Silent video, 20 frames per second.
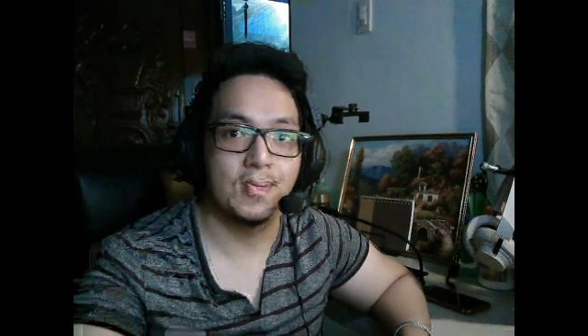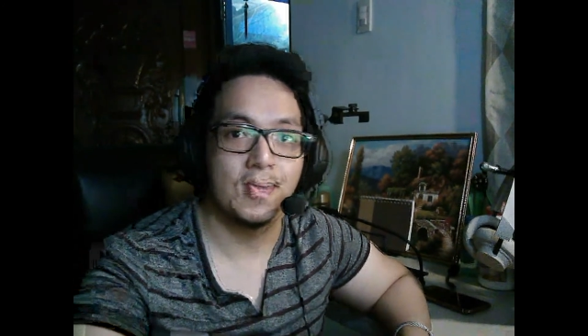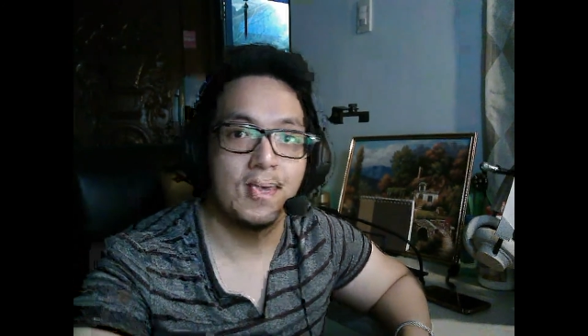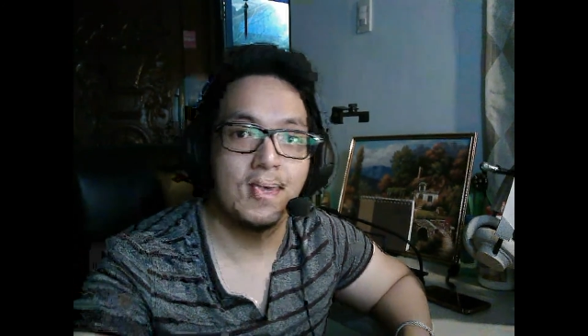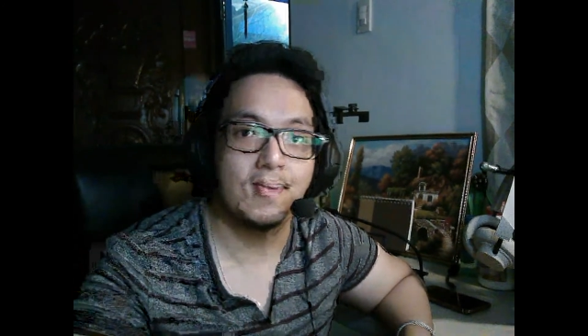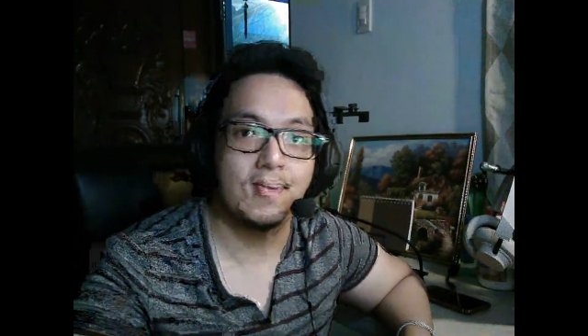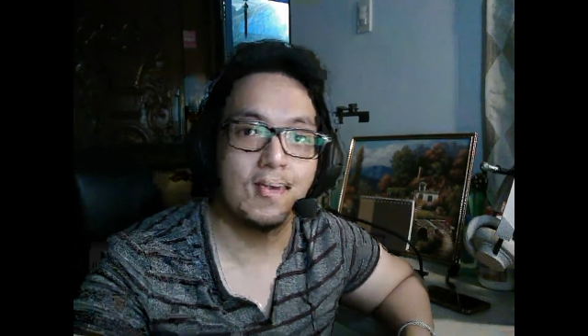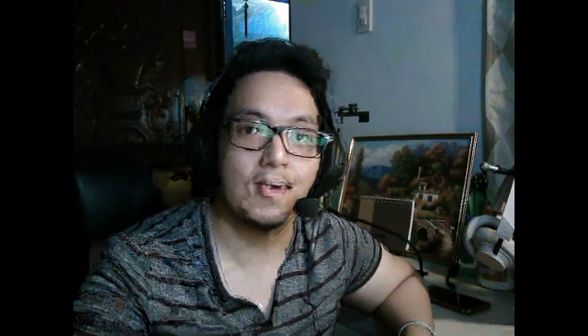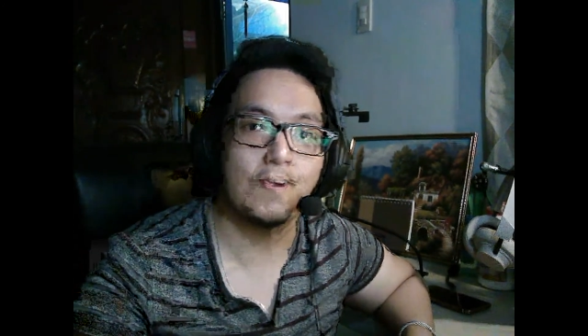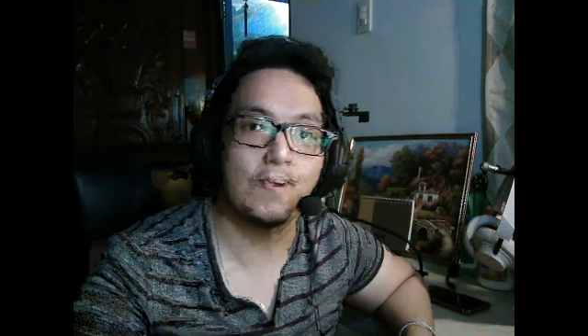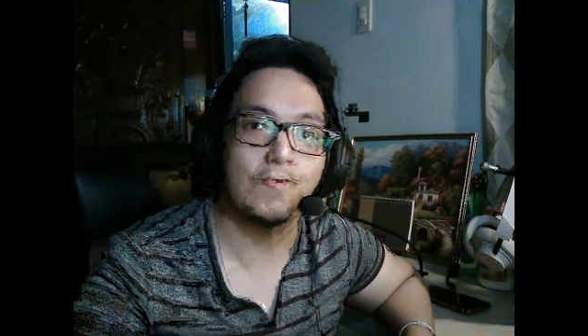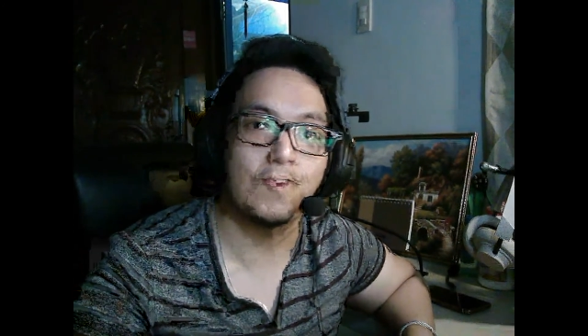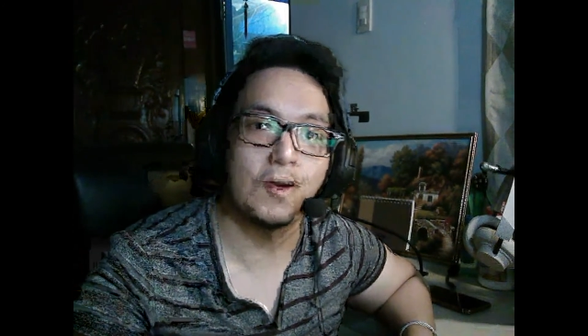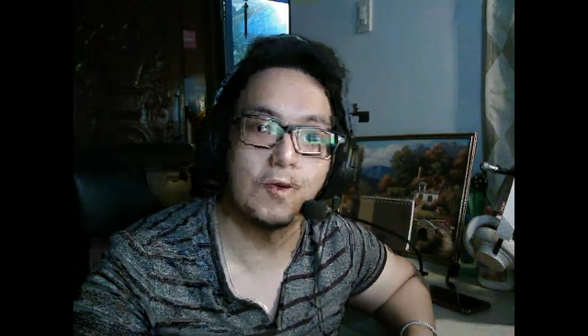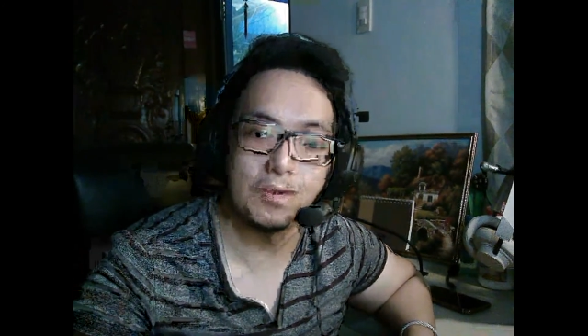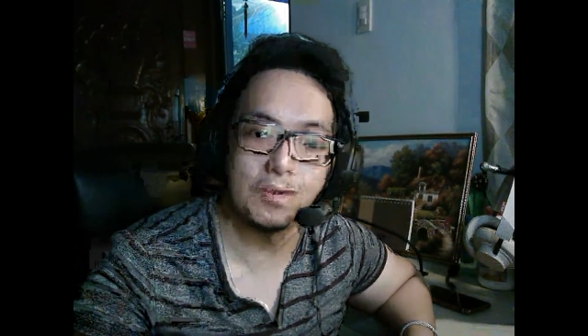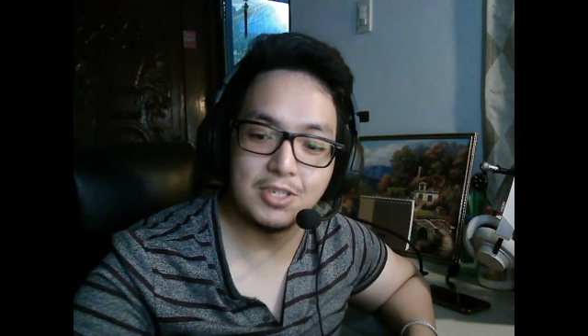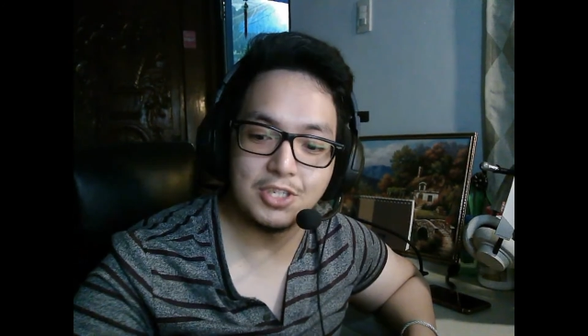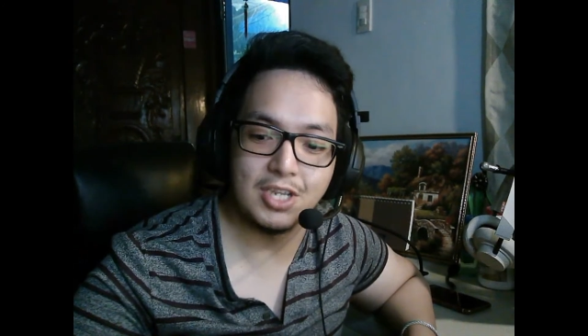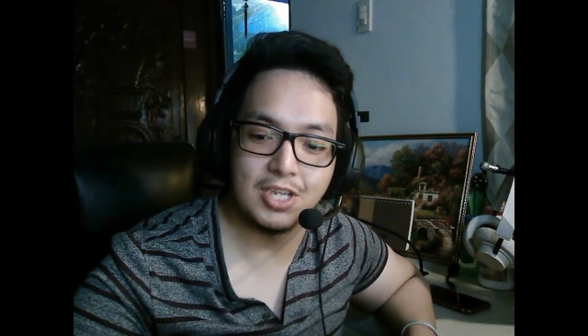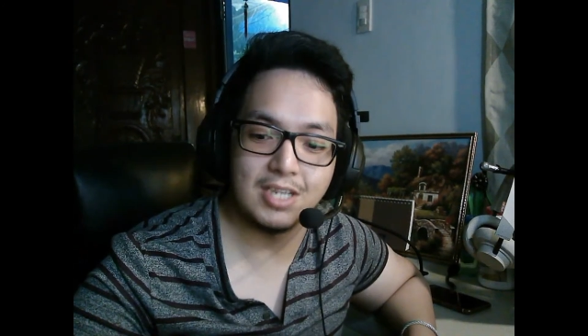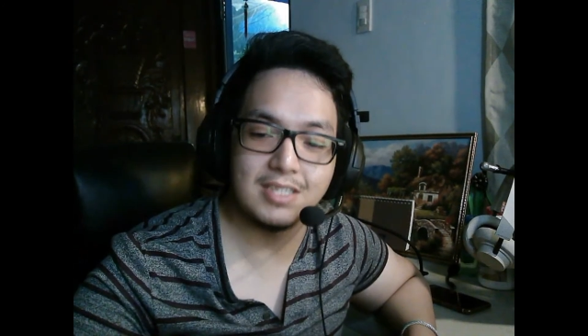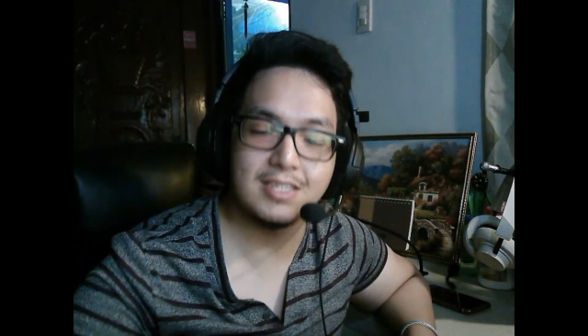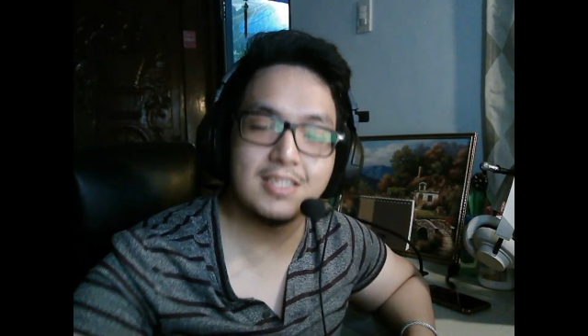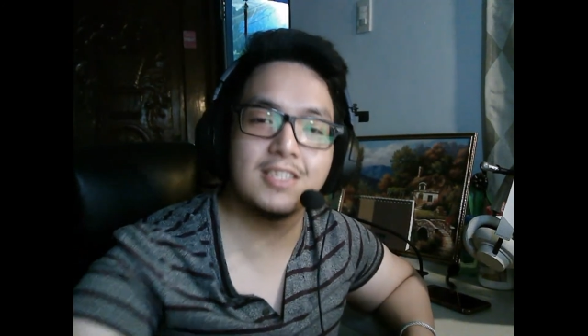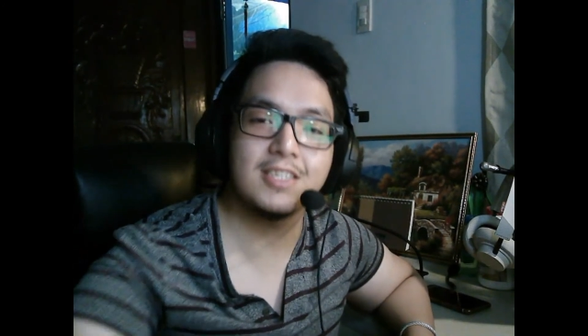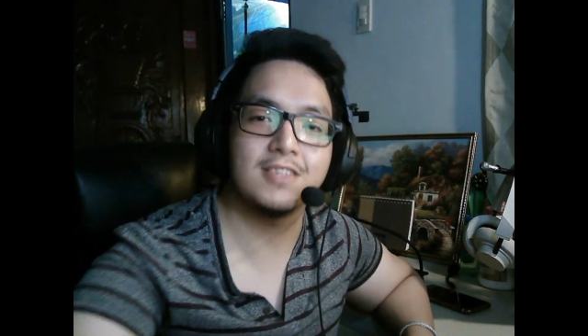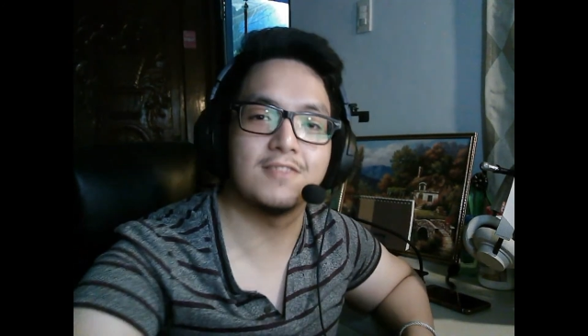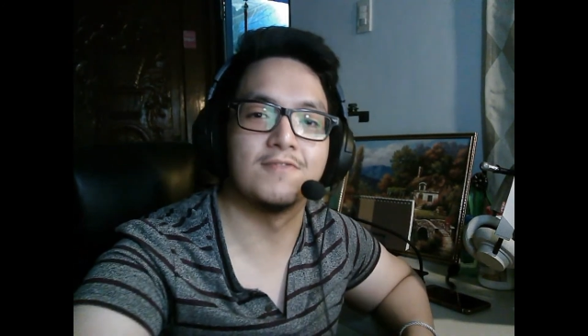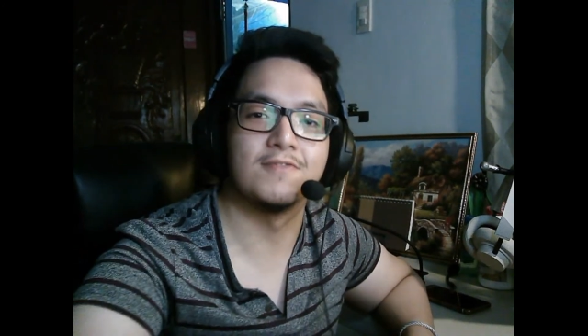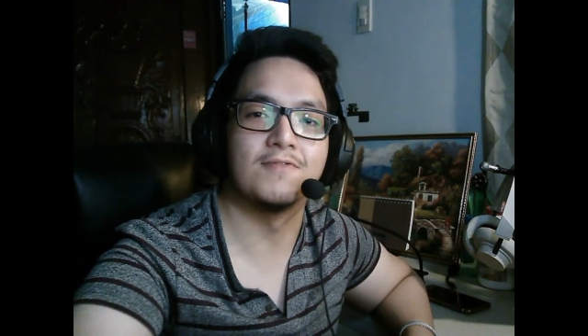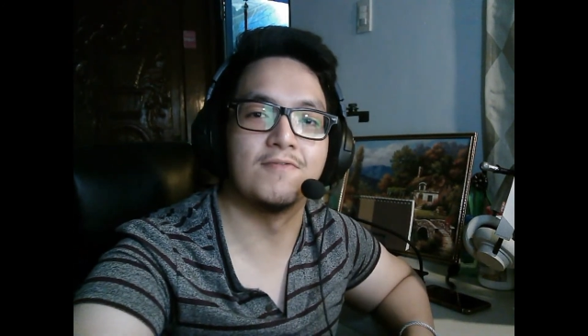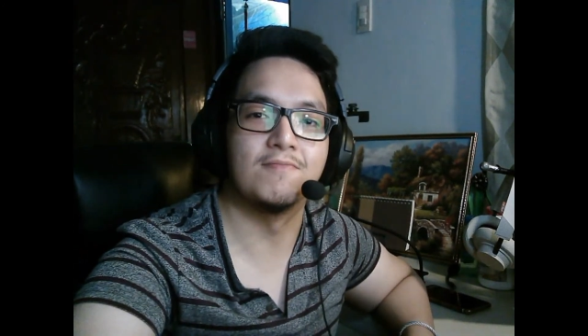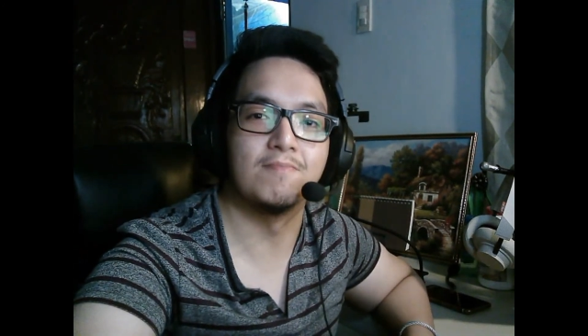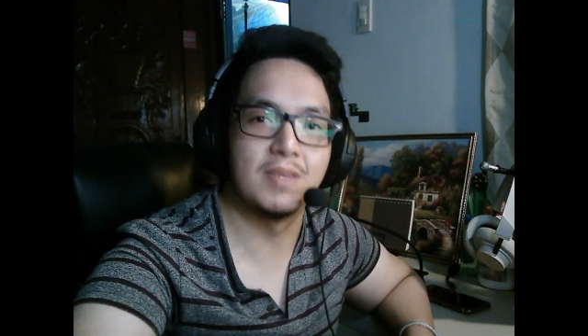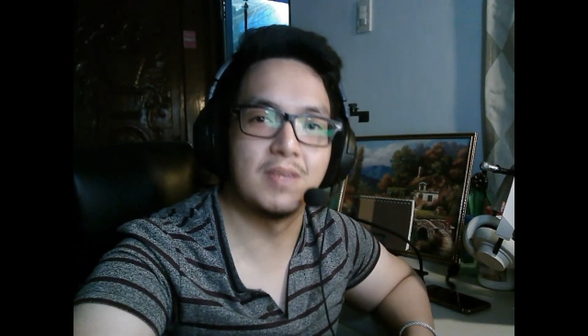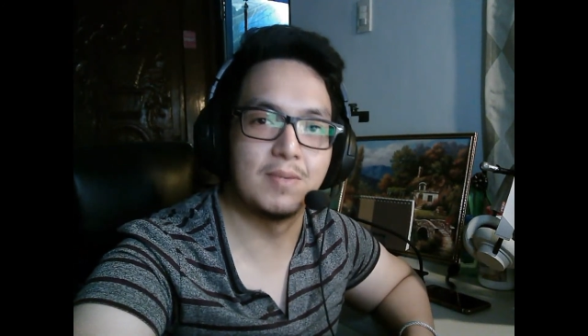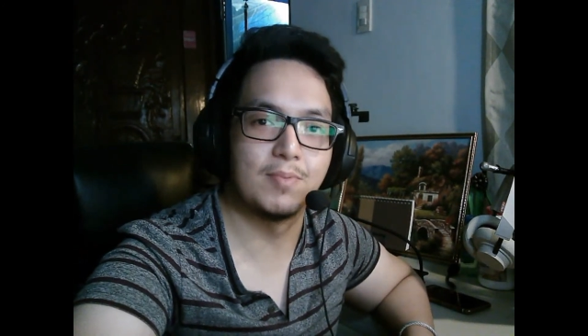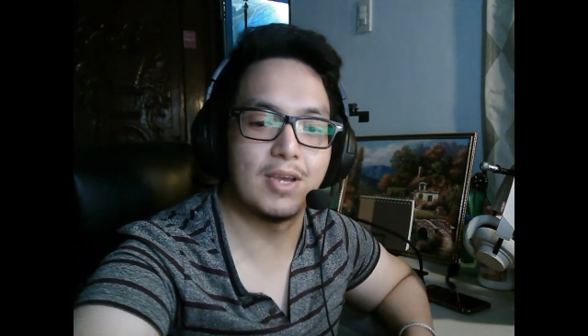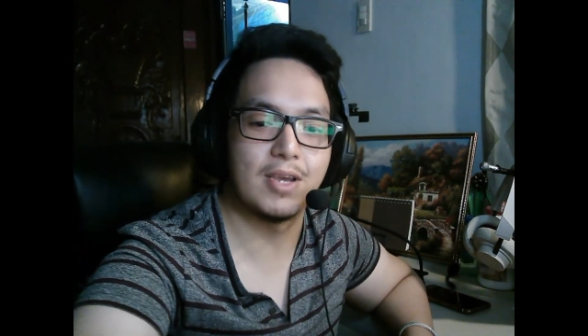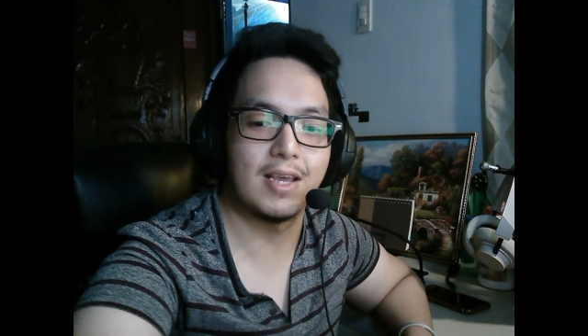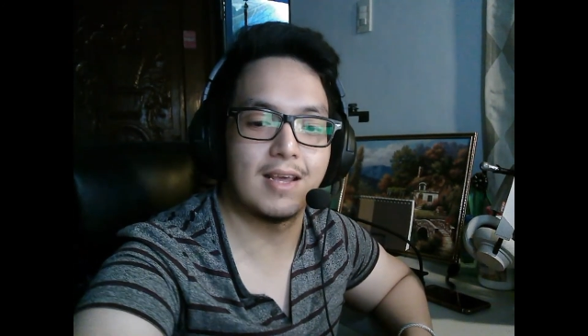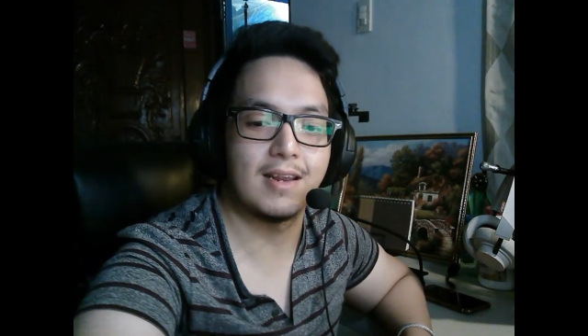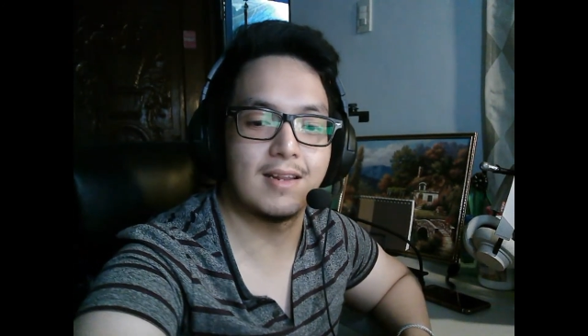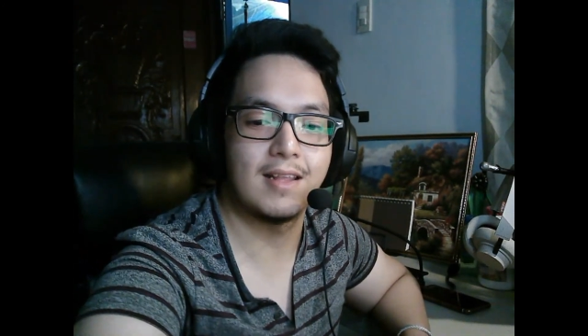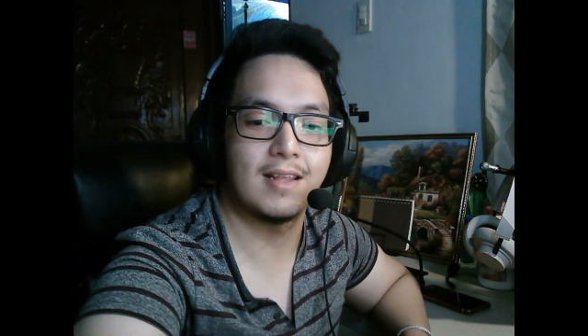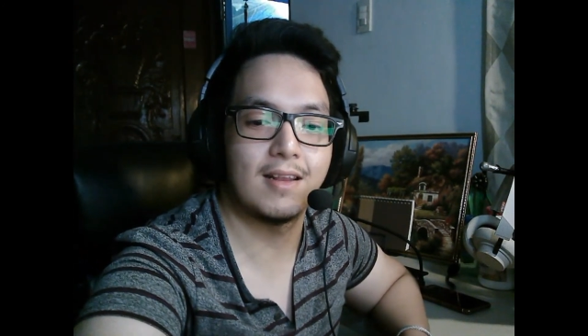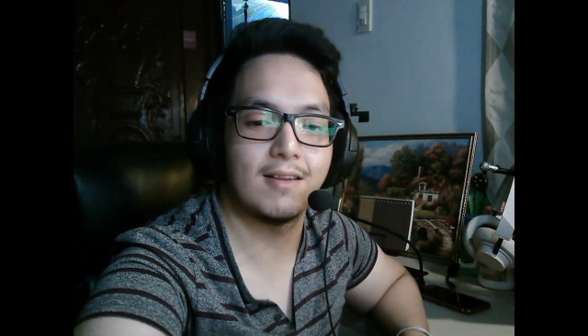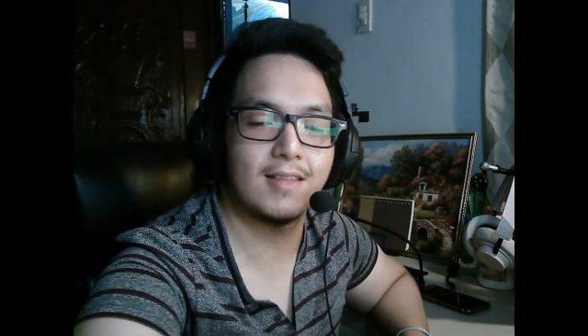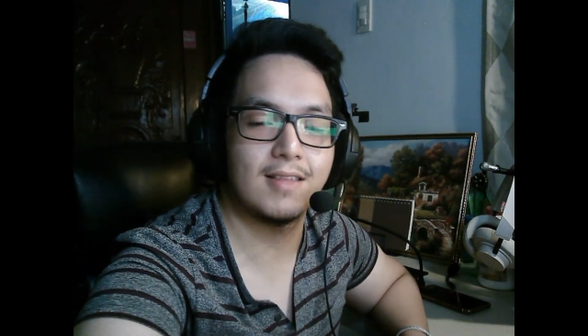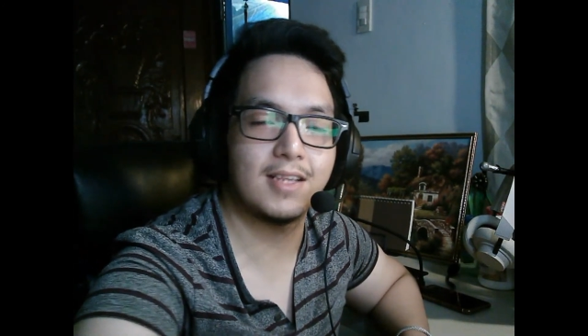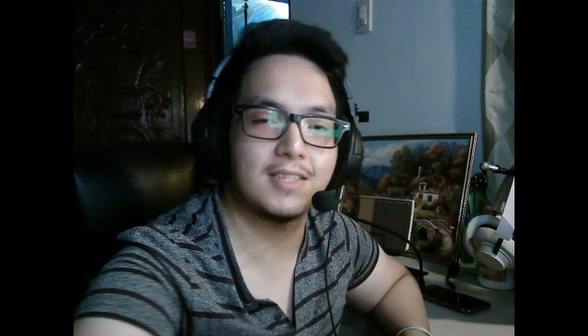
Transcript: Thank you very much, guys. This is Biboyharanero.